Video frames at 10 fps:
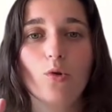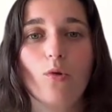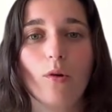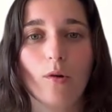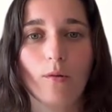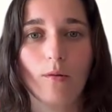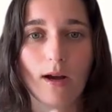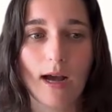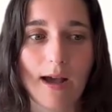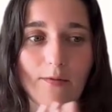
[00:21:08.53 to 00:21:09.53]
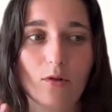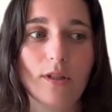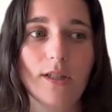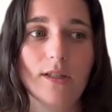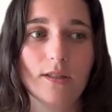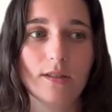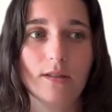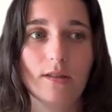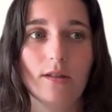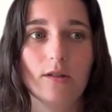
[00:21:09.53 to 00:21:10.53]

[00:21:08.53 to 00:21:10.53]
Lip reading: do you have all these